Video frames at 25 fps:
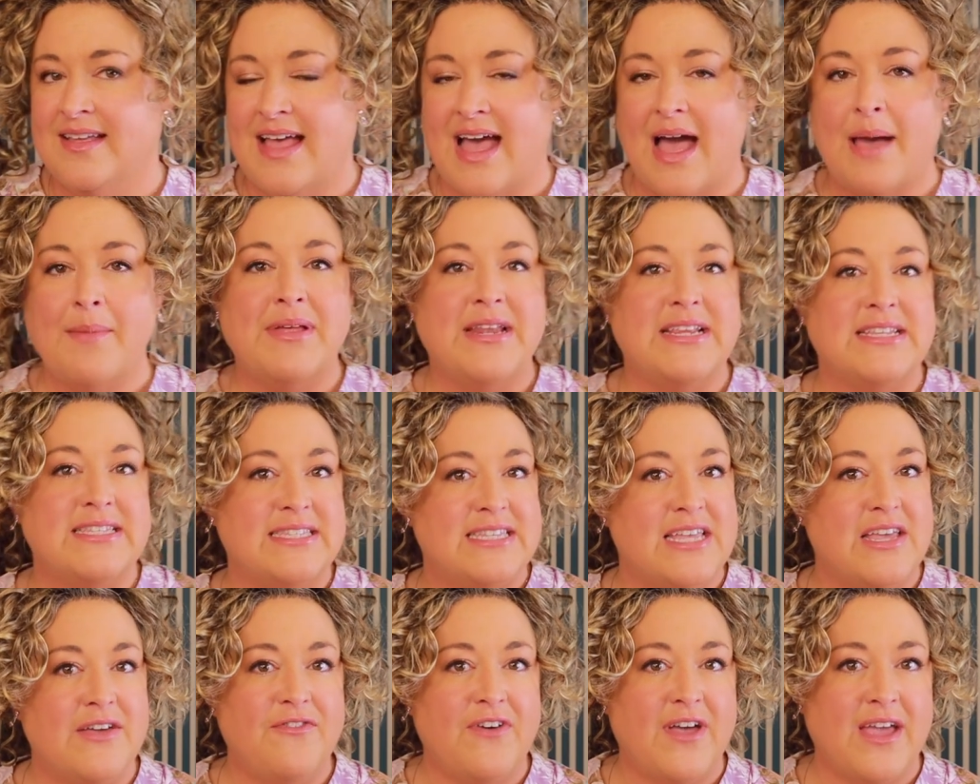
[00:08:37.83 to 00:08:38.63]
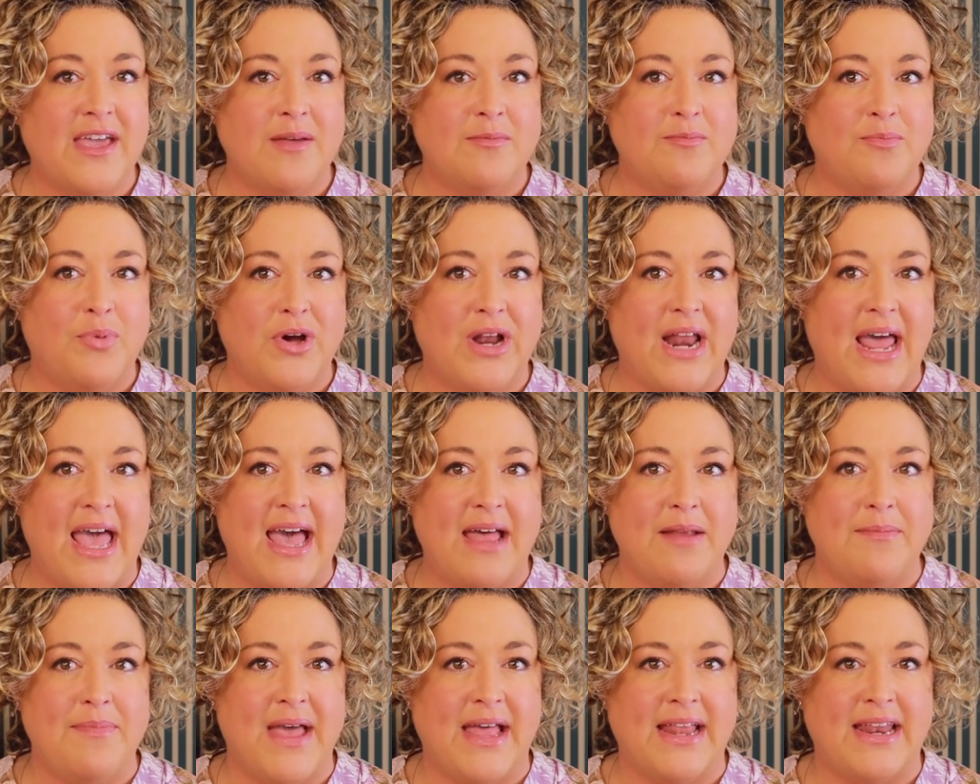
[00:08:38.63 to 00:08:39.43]
I'm going to see if I can put a
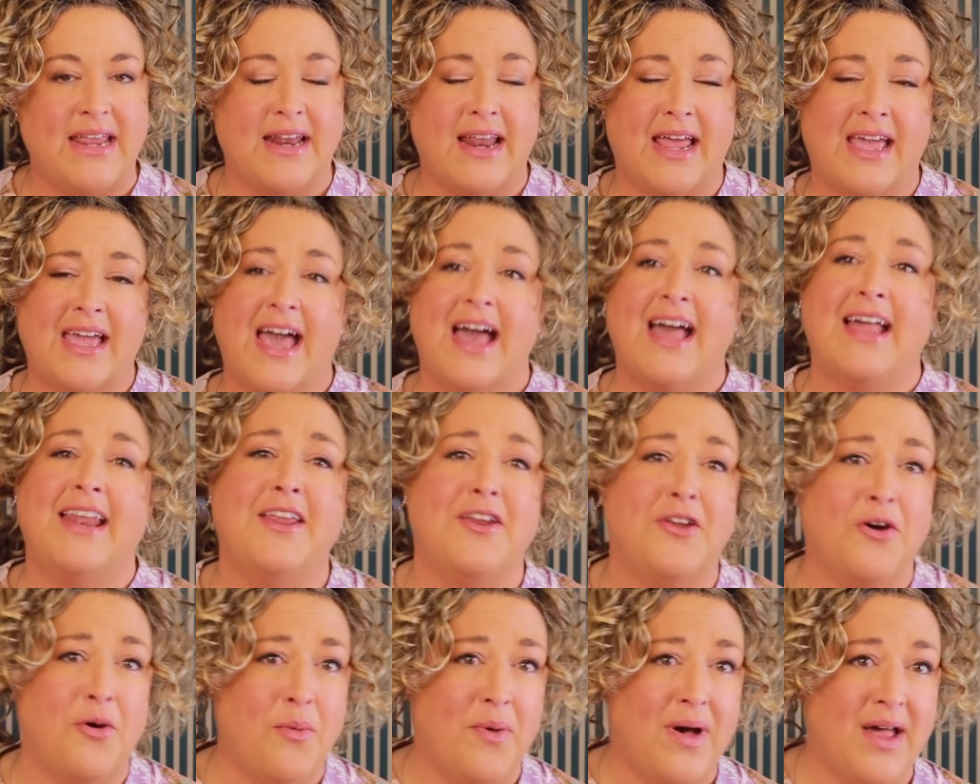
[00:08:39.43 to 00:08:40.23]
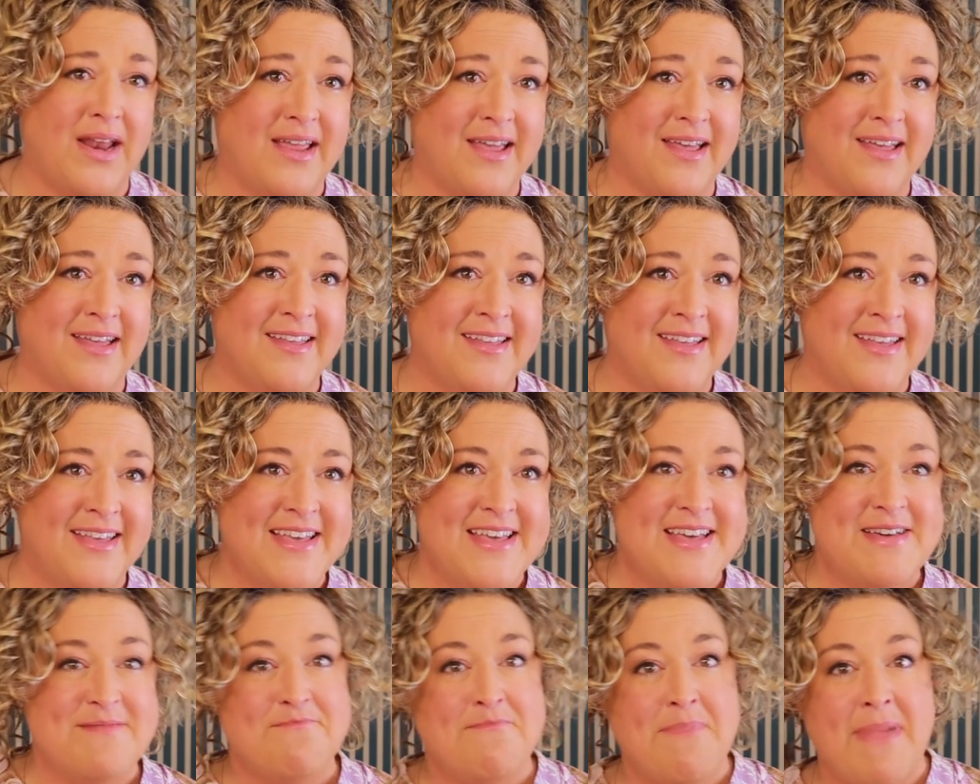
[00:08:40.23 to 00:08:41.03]
headband in. I kind of don't want to
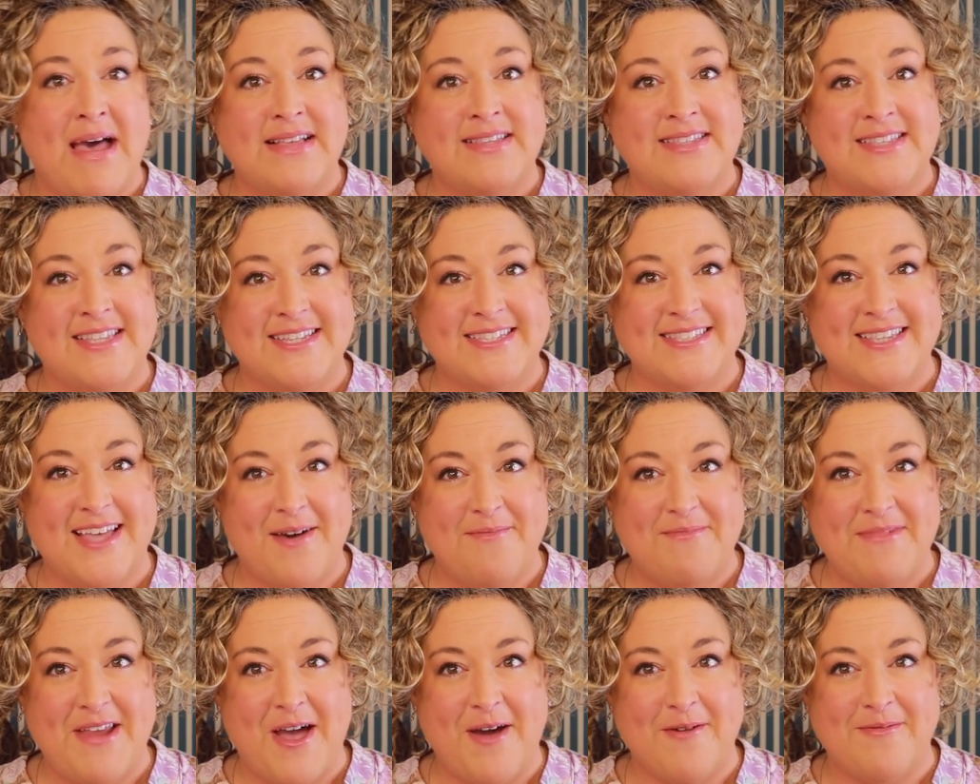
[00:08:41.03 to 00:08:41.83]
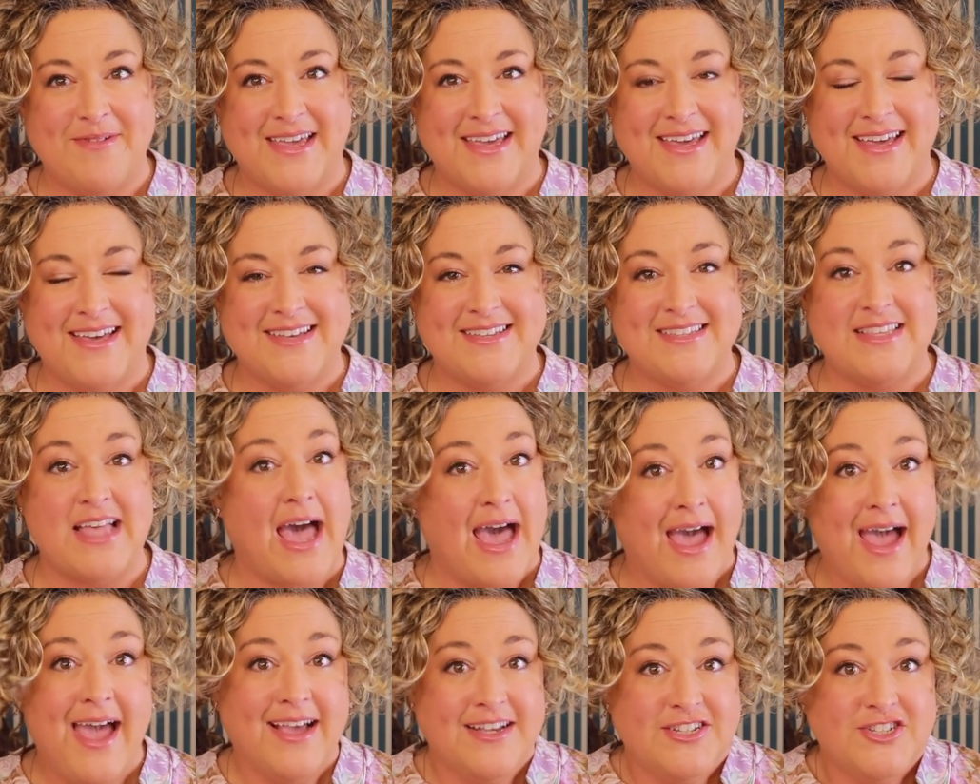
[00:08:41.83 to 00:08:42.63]
mess this up now because
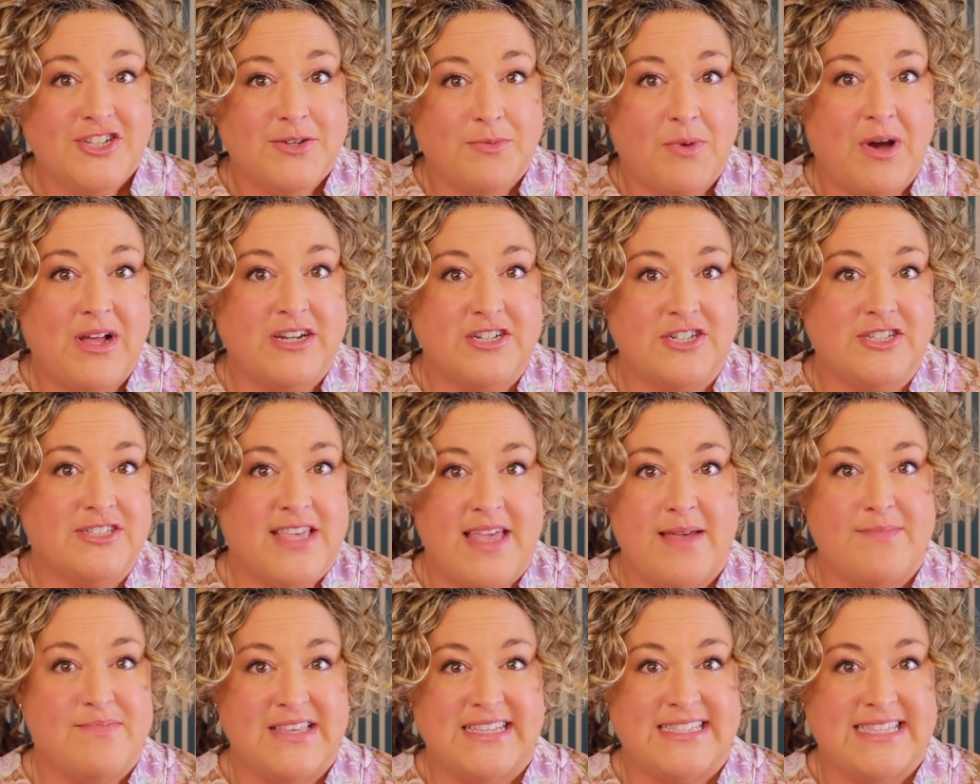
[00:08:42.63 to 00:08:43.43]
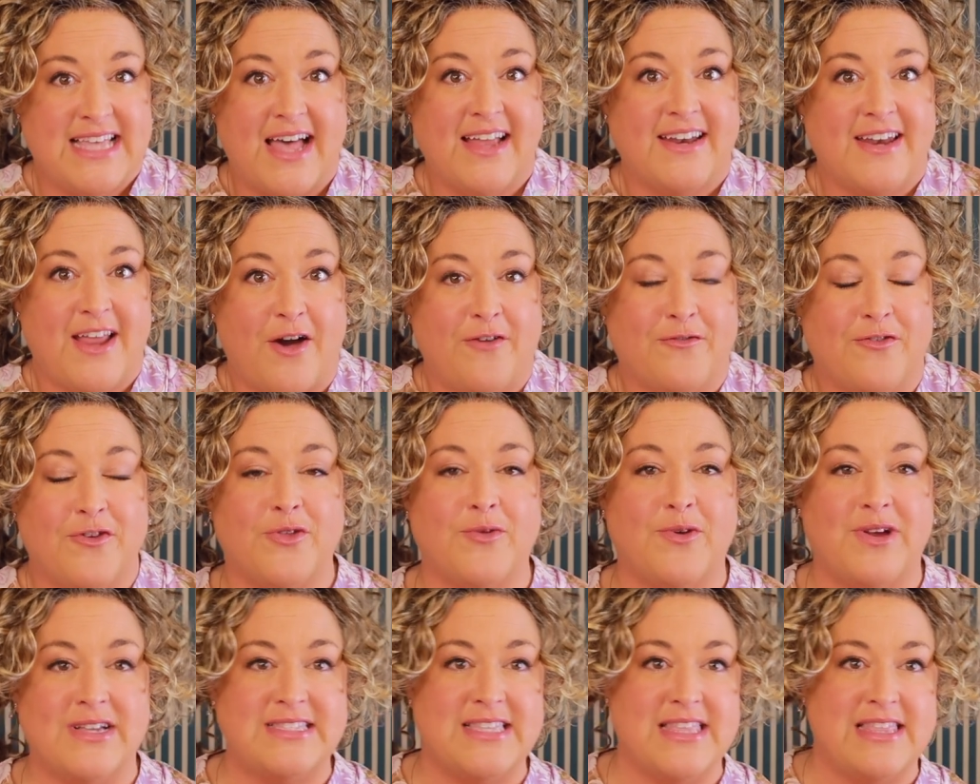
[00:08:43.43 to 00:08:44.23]
I actually want to just keep this on now for
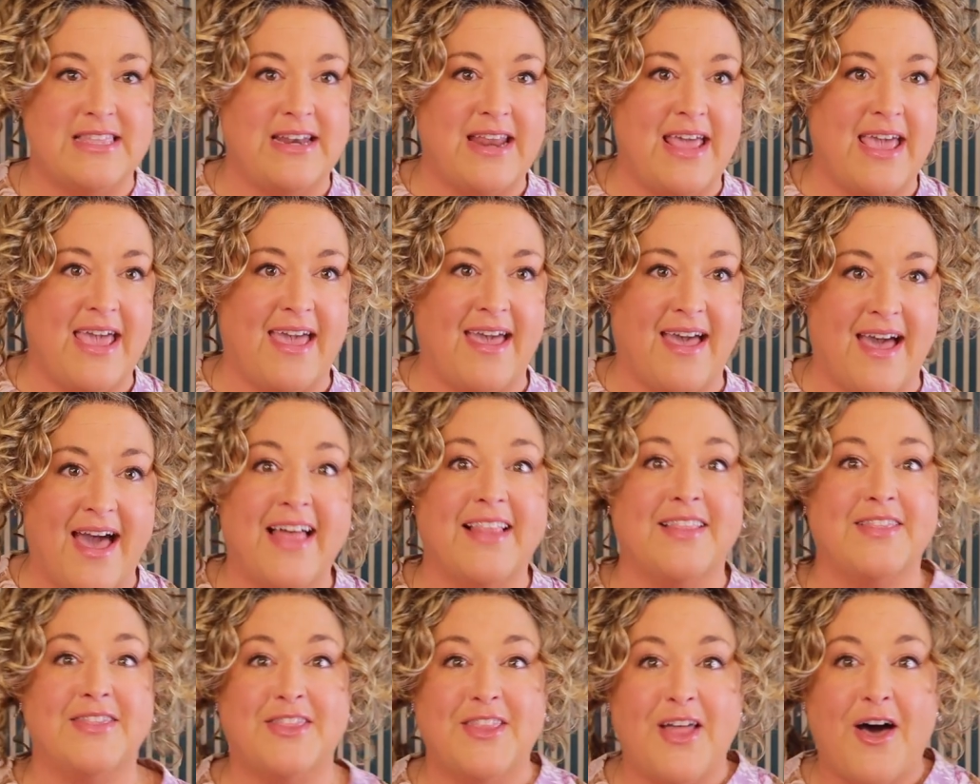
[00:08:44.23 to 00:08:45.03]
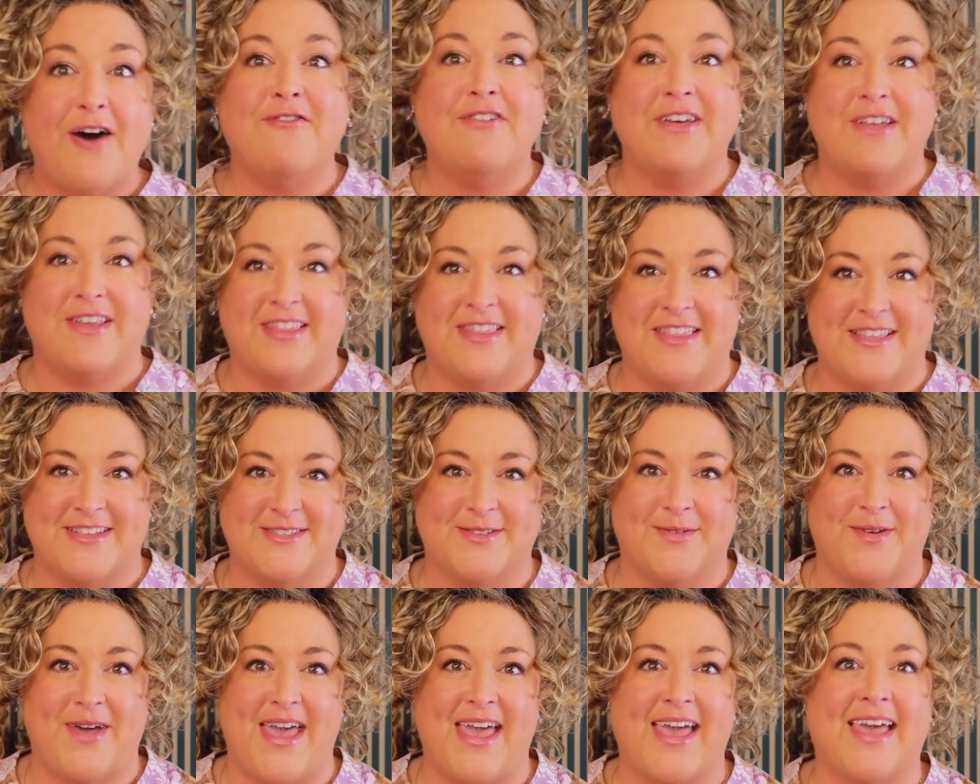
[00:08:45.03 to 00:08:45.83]
the rest of the day. I love it
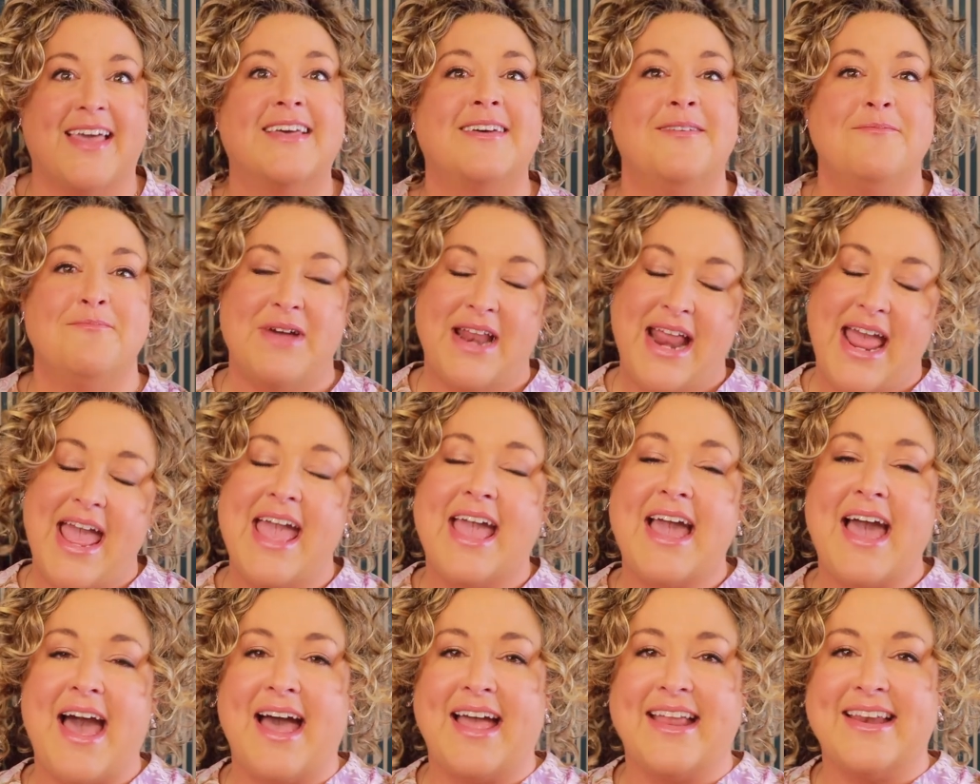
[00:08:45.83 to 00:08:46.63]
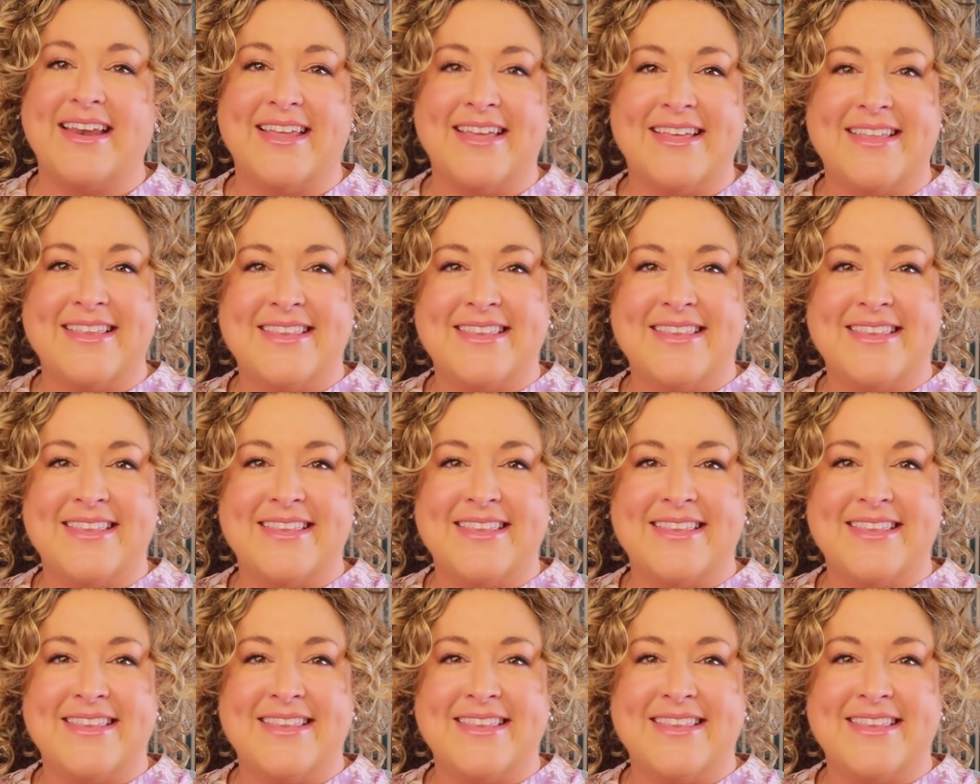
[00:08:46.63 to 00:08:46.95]
this way, but hang on.